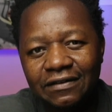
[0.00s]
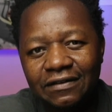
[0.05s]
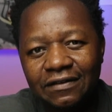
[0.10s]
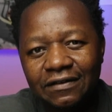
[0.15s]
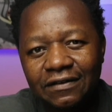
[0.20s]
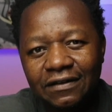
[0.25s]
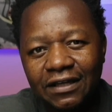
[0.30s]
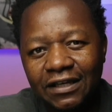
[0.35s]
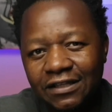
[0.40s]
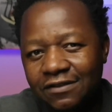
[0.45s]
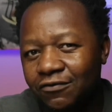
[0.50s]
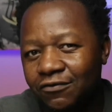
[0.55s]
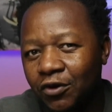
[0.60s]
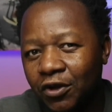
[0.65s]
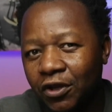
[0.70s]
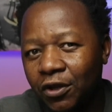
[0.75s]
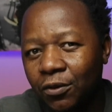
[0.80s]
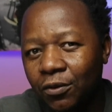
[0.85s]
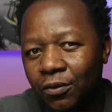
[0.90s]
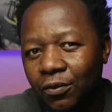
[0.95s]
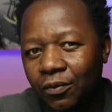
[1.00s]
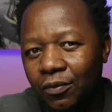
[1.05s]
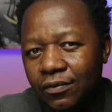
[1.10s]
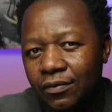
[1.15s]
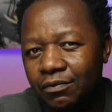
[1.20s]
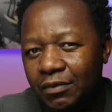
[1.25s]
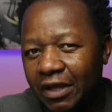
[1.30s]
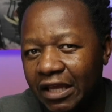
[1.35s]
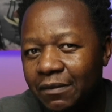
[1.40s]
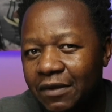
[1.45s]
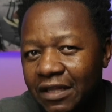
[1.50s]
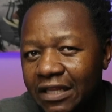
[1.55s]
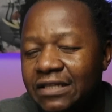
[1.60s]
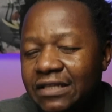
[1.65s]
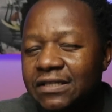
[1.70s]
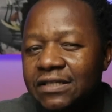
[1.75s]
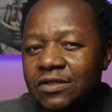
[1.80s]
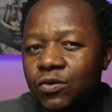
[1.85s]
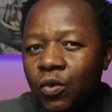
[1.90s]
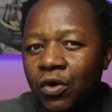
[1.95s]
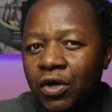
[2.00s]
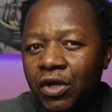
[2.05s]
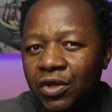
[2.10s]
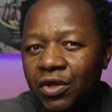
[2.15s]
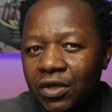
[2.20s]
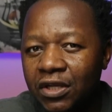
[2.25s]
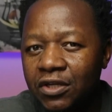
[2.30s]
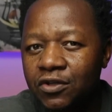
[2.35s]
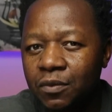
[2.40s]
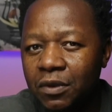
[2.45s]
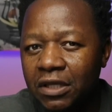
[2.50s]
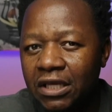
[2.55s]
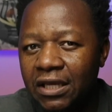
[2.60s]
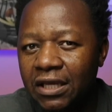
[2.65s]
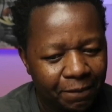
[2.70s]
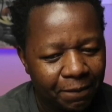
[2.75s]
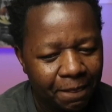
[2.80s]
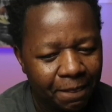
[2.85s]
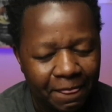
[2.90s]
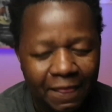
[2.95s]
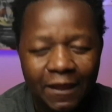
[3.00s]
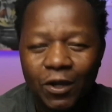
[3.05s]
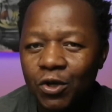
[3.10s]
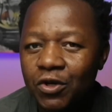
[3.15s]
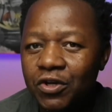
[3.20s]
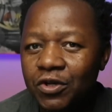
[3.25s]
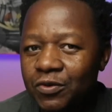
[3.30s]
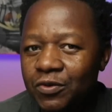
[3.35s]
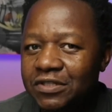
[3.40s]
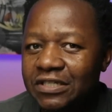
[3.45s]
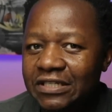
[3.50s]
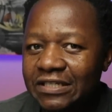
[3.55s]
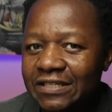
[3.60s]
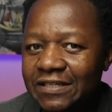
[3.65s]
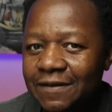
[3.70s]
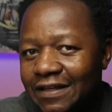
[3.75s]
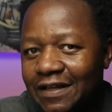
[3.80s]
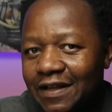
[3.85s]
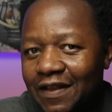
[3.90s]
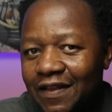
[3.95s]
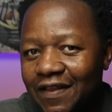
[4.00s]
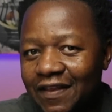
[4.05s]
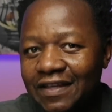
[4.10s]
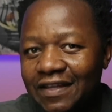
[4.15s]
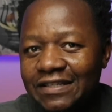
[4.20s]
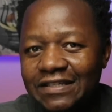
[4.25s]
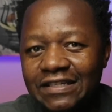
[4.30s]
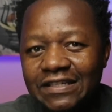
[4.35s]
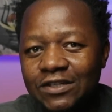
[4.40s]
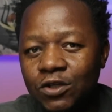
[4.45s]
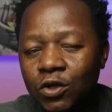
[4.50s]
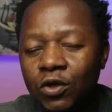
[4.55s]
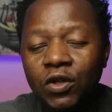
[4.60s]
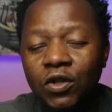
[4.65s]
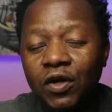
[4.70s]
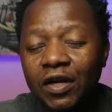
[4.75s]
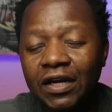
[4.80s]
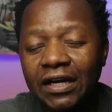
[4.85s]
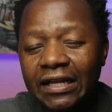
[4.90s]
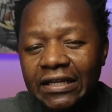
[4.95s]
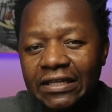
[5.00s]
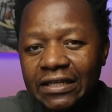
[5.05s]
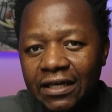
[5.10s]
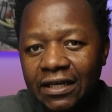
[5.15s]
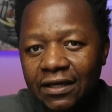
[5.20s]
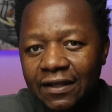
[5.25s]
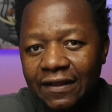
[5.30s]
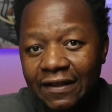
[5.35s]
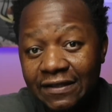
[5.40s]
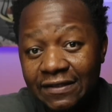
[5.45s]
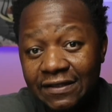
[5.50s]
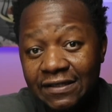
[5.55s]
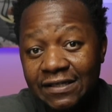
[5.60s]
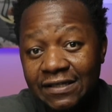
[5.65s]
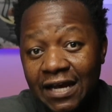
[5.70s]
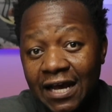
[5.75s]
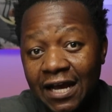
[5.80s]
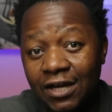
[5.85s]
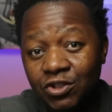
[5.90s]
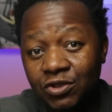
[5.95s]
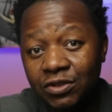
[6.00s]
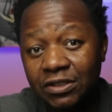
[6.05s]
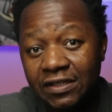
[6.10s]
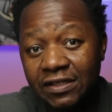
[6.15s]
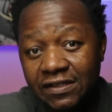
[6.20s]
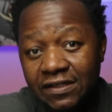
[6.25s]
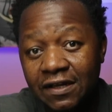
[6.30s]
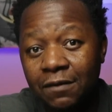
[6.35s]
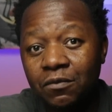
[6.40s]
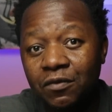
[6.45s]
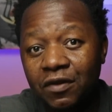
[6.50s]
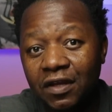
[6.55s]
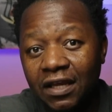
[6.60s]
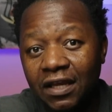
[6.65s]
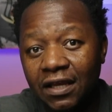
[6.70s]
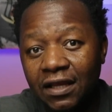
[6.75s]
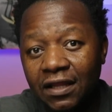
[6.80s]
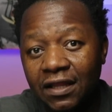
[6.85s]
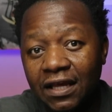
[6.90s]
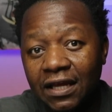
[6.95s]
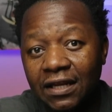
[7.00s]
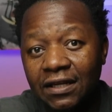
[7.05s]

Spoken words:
is for you. Maybe this is where you need to be. The good news is this is no longer an idea. This is actually something that